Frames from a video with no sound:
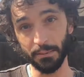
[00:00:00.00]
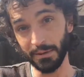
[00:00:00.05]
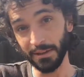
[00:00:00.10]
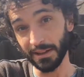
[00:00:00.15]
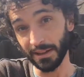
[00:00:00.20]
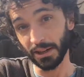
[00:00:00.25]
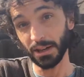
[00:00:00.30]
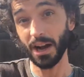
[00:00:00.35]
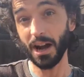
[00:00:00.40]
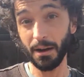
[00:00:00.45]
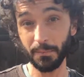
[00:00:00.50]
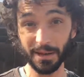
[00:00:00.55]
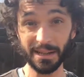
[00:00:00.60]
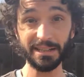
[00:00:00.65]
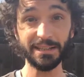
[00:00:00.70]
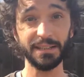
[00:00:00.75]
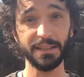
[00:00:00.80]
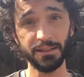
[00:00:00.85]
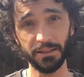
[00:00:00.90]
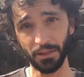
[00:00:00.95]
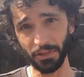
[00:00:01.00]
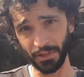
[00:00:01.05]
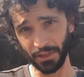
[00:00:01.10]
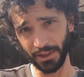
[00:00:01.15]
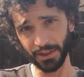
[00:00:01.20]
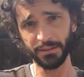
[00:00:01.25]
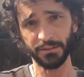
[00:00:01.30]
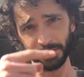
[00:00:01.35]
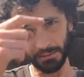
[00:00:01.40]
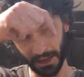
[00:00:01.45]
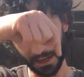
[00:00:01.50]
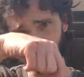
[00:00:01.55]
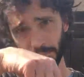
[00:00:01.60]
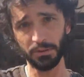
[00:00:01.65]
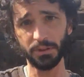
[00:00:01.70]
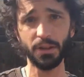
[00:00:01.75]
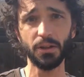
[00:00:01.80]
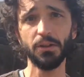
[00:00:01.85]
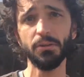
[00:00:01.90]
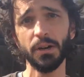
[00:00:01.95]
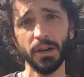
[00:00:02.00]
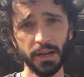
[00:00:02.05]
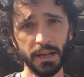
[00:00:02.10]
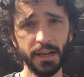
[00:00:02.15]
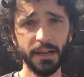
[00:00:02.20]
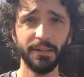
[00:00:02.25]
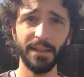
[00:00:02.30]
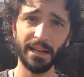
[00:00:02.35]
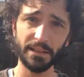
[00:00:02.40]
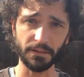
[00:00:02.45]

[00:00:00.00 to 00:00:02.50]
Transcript: Maybe a comment in the thing down below.